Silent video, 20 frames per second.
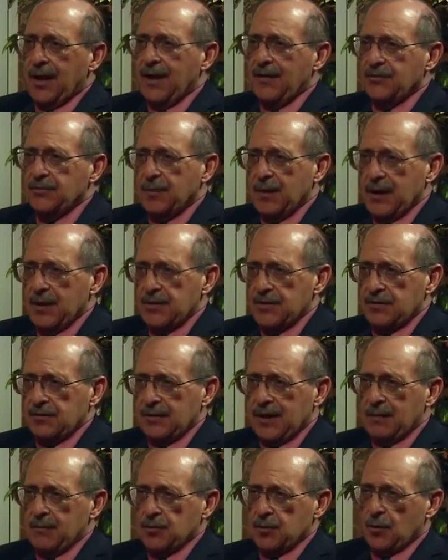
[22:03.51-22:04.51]
the lifespans
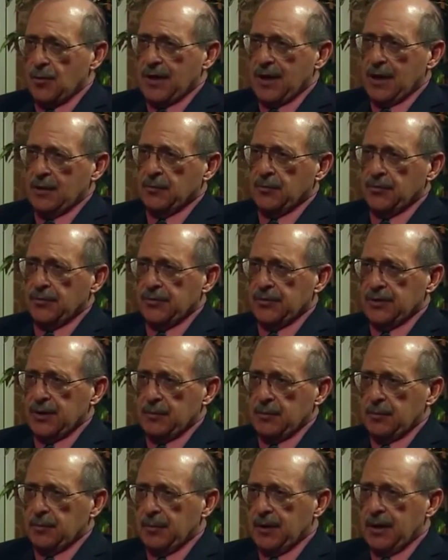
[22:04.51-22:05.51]
of laboratory animals in
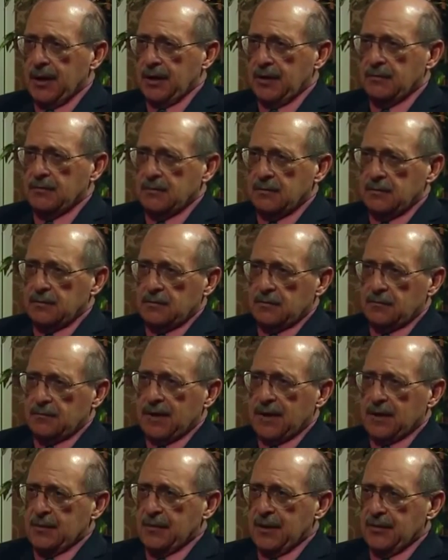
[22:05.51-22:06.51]
double-blind
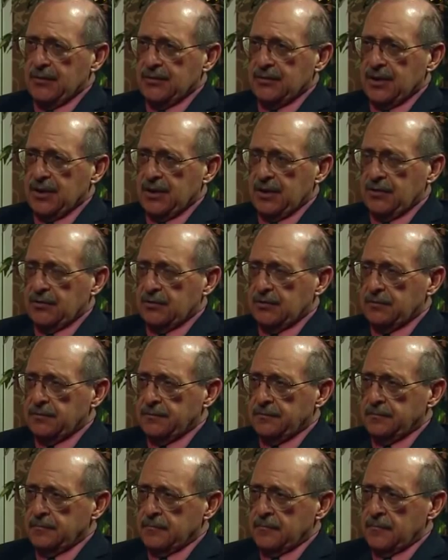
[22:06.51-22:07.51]
randomized studies,